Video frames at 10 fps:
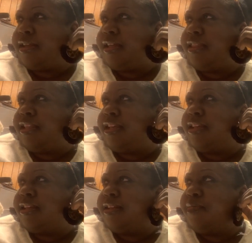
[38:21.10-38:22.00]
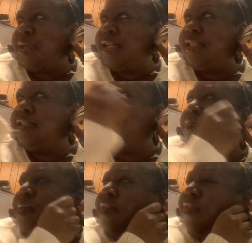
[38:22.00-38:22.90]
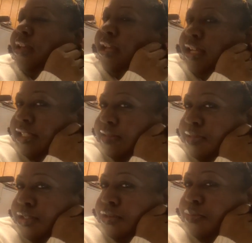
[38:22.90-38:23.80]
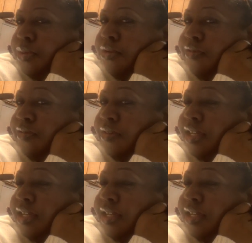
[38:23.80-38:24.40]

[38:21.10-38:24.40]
I think because of my vacation was so beautiful,